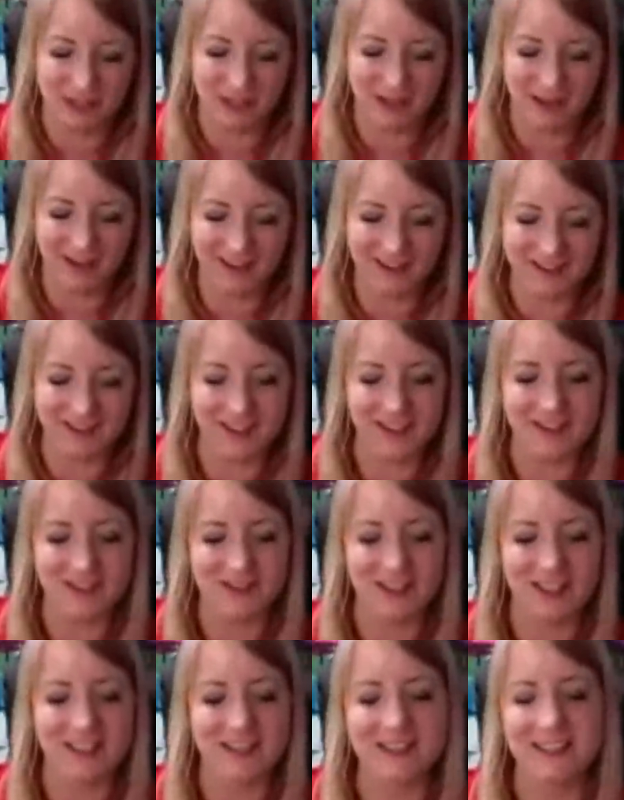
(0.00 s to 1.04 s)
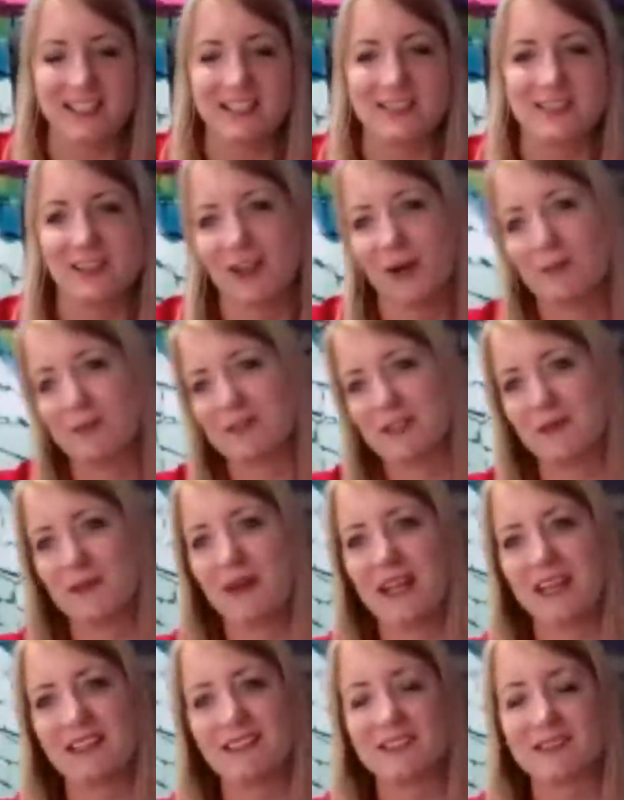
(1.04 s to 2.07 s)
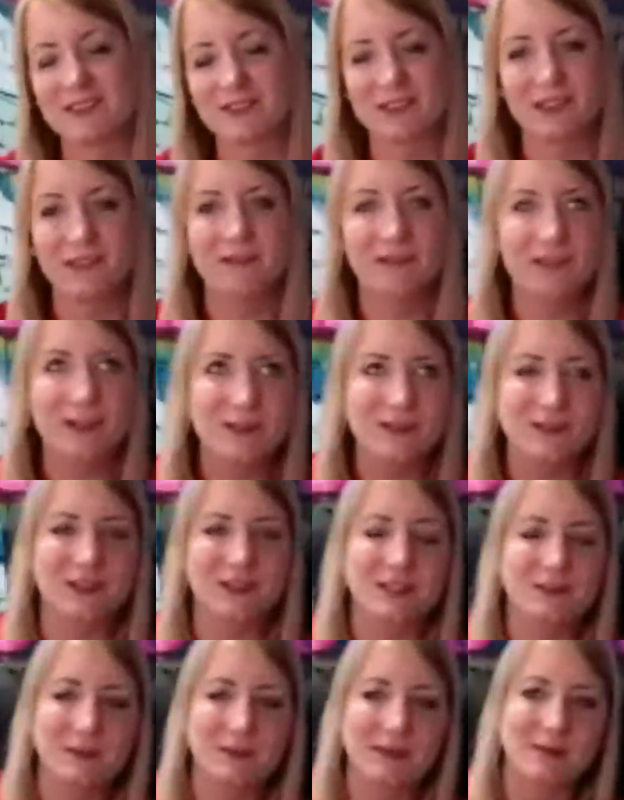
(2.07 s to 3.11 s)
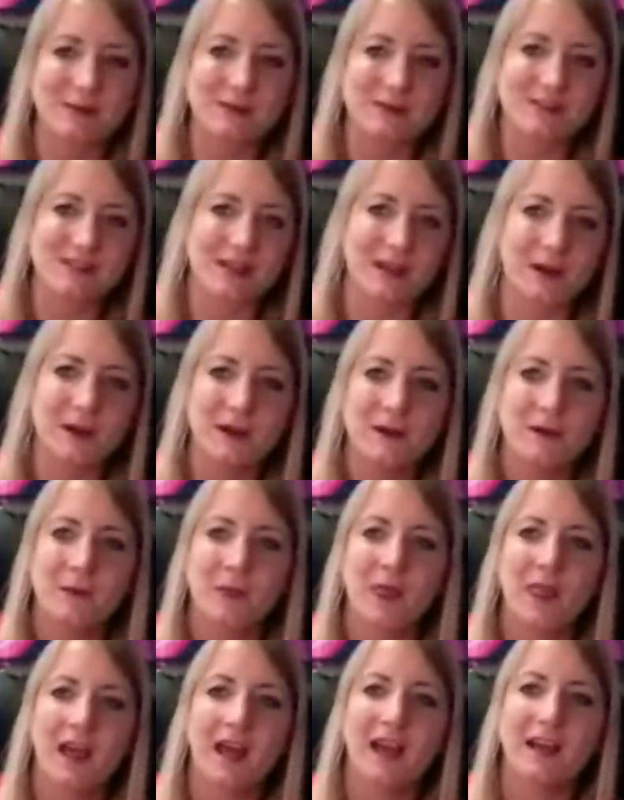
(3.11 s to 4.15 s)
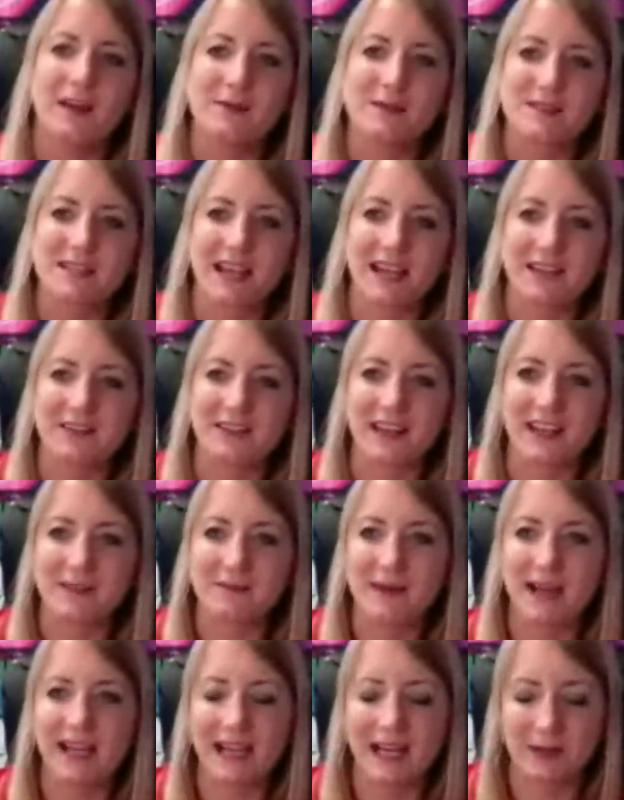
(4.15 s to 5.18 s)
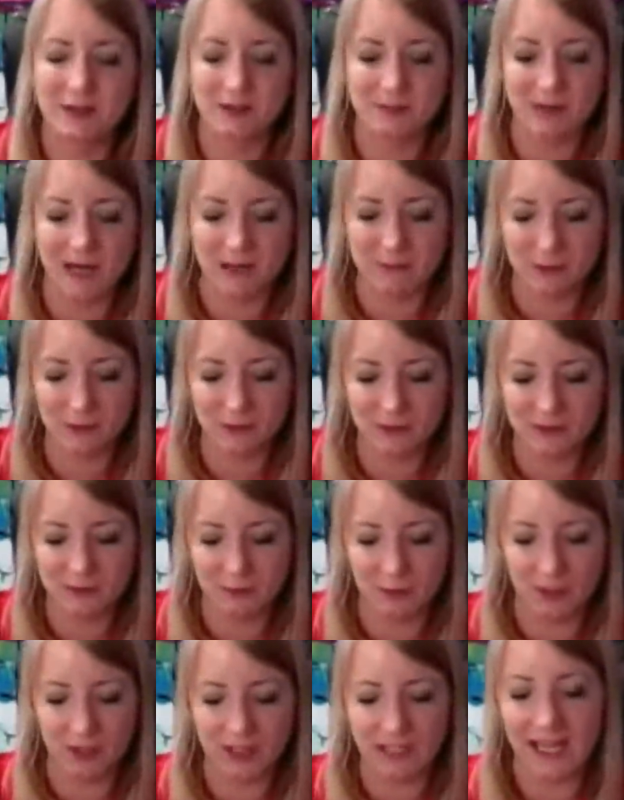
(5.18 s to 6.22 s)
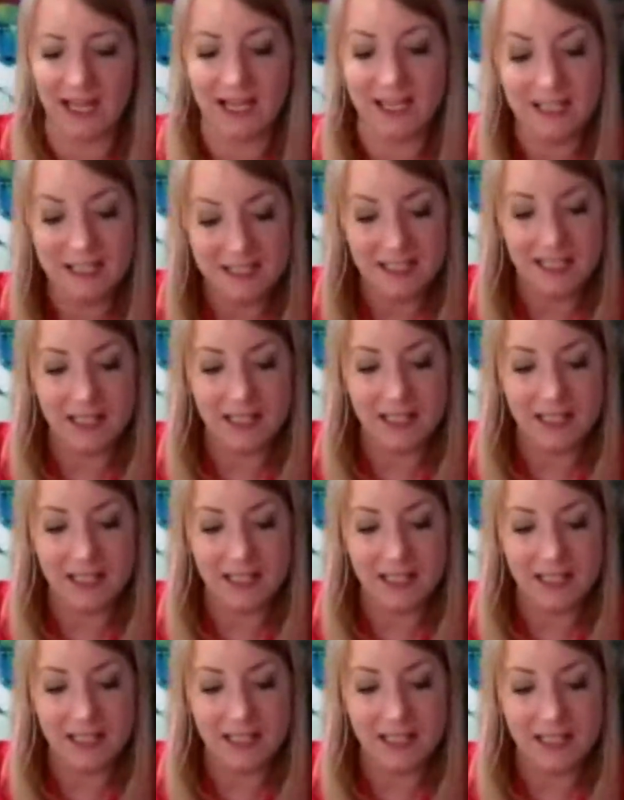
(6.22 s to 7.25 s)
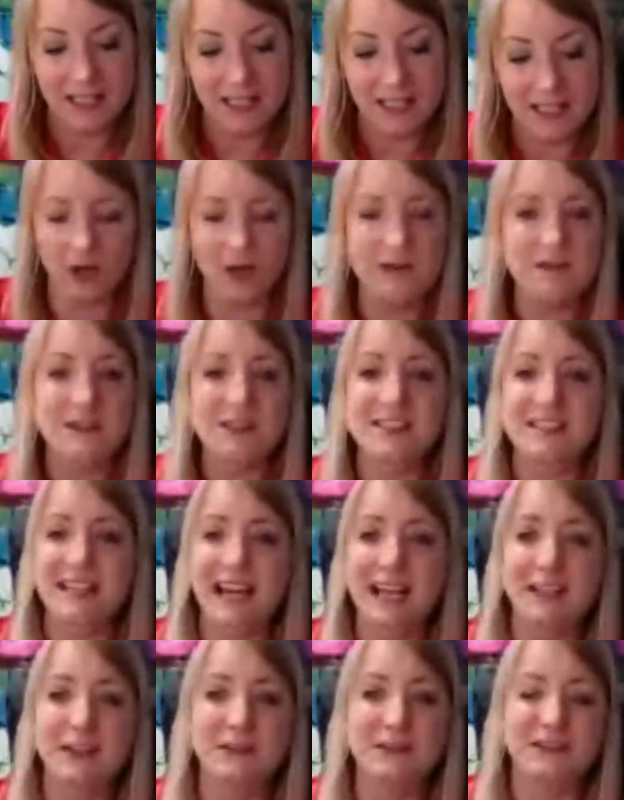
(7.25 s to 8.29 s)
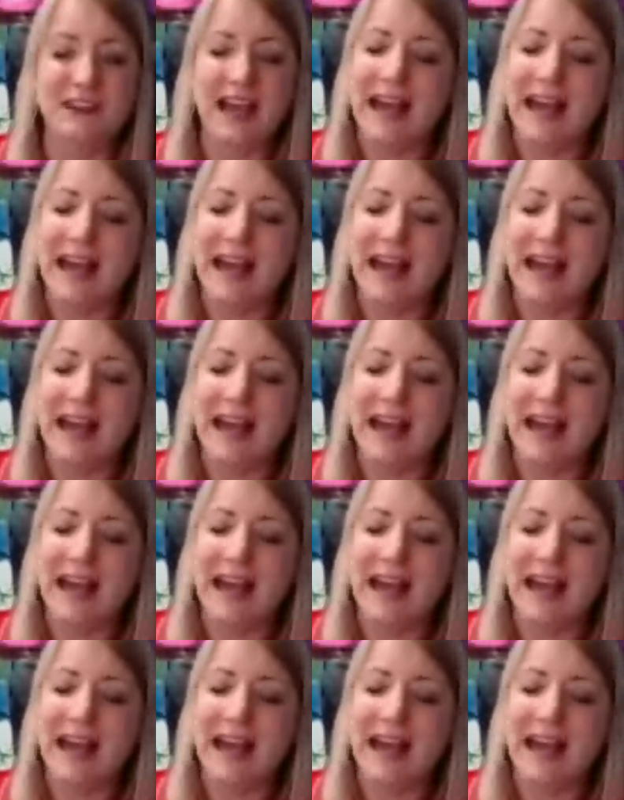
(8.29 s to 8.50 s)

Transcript: you can't start trying to teach the opposite way because it's just confused all these people. So it's kind of like my house, my rules. But yeah. If you come in there, or if you sign up for